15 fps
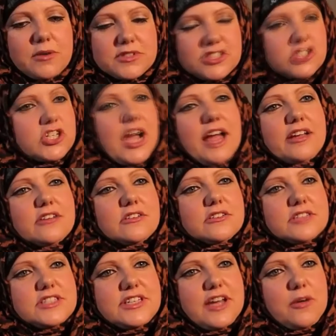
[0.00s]
was a
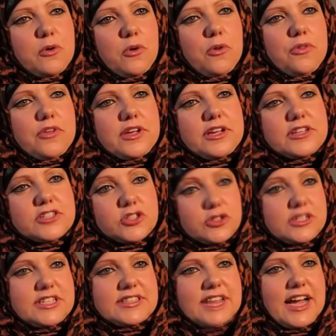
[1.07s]
child, you know, all the
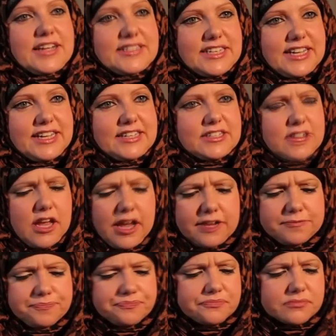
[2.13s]
studies that I did,
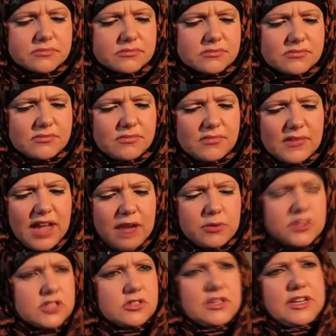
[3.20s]
um, I
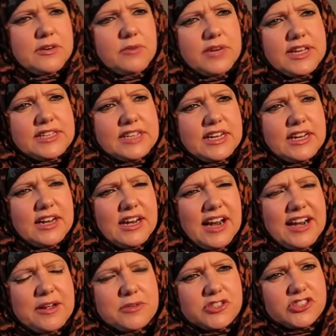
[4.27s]
was suddenly reading and,
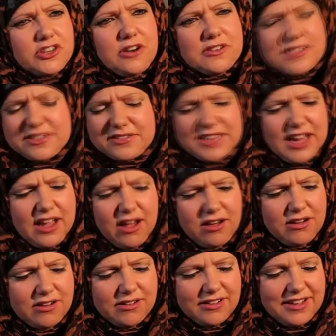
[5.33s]
and I was shocked. I was like,
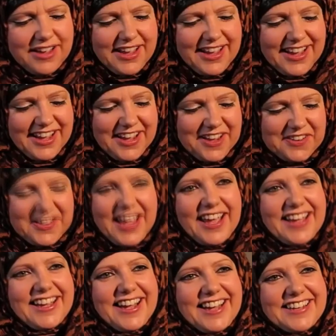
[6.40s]
oh,
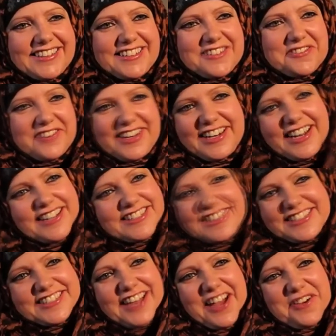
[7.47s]
okay, I didn't realize
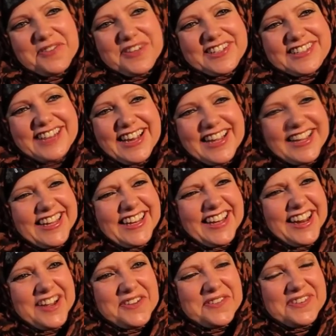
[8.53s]
Islam was like, you
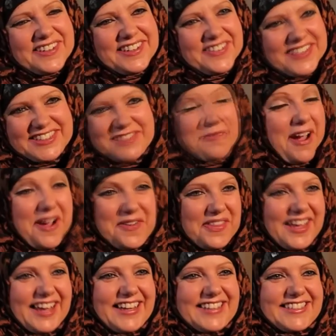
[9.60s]
know, it was about
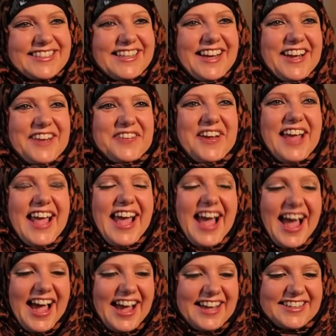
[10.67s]
this, you know.
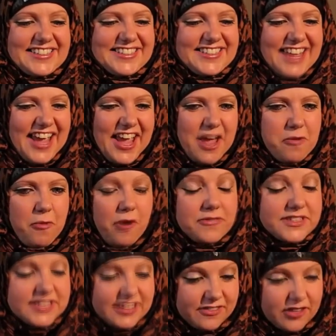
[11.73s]
And um,
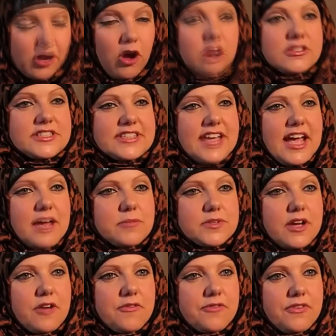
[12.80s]
obviously, the concept
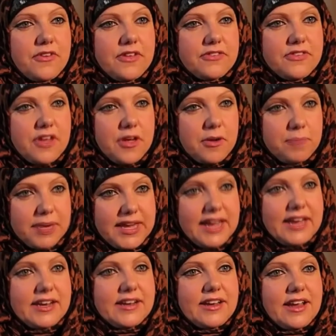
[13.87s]
of there
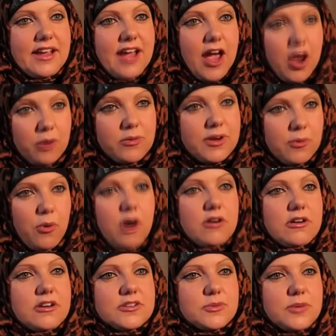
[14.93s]
being only
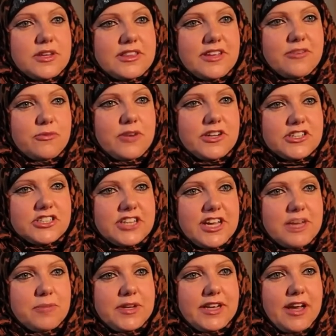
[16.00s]
one God worthy of
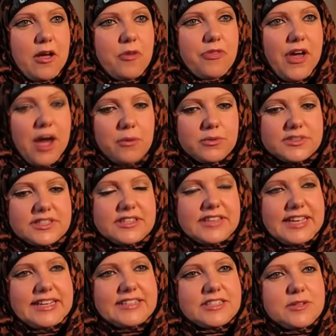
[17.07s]
worship, you know, that was the
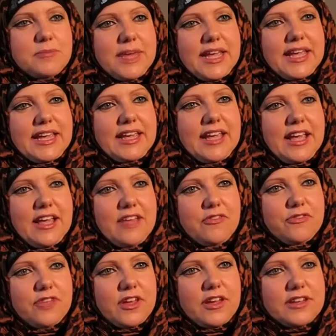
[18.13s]
thing to me
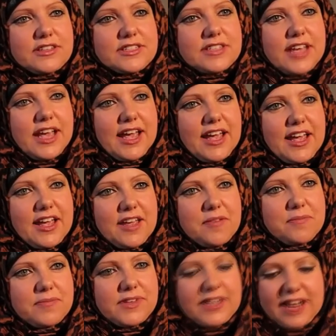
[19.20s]
that,
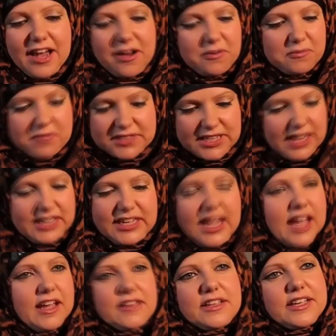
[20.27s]
um, you know, was like,
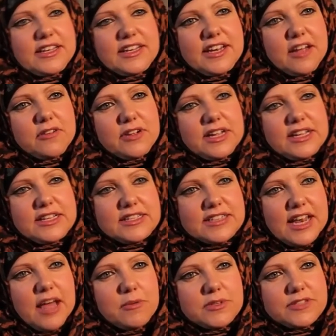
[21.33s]
yeah, uh, you know,
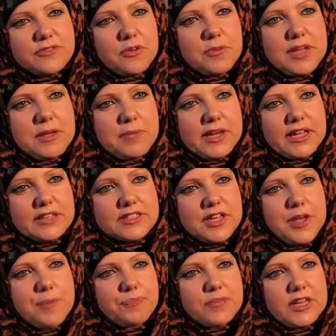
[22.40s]
Islam is for me because,
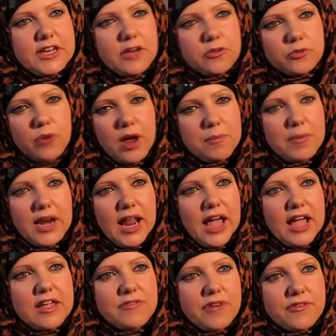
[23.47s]
you know, throughout my
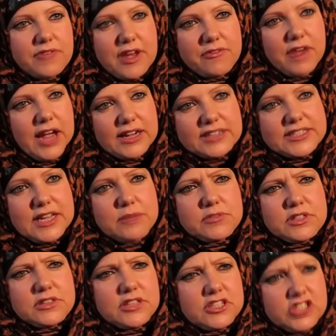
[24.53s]
life, I've never
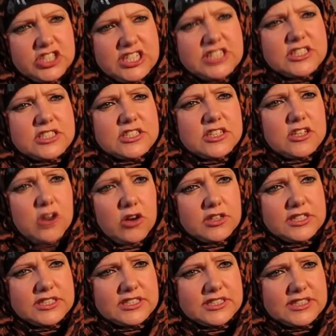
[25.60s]
accepted that Jesus and
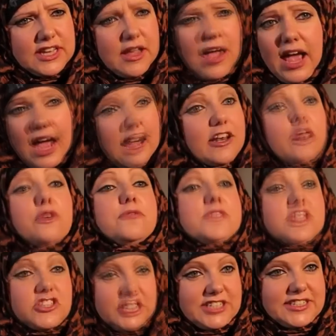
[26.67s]
God is the same. I
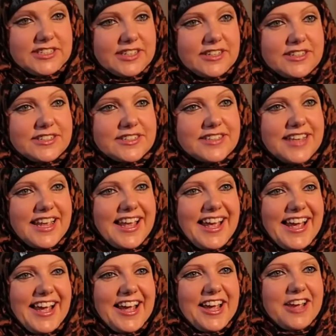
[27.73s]
loved Jesus,
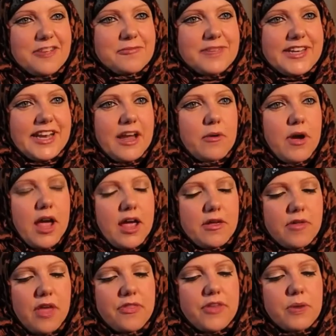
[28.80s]
um, you know,
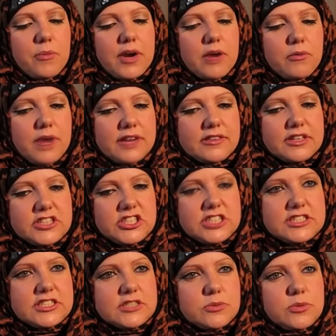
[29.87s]
and, and then when I read that
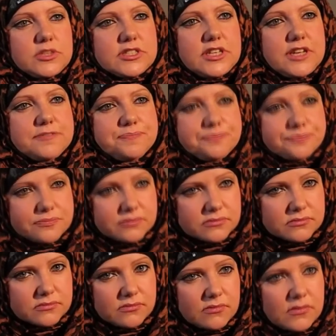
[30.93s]
Jesus was. Um,
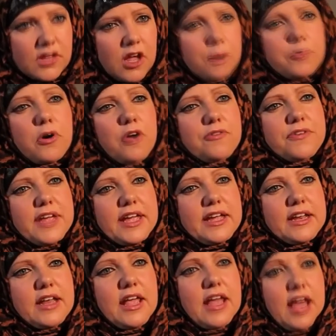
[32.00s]
a
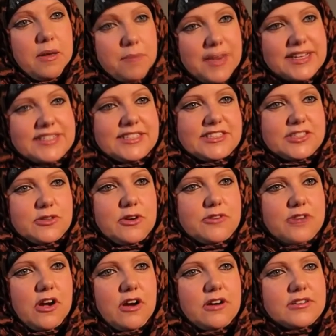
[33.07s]
prophet, a messenger
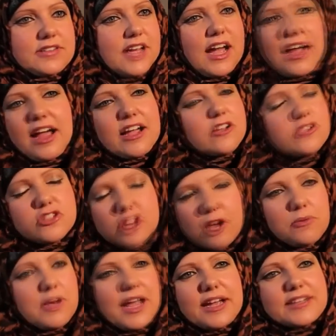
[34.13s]
of God, I, I, could
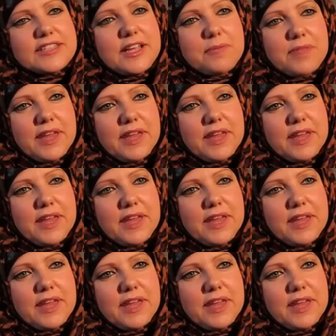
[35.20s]
totally accept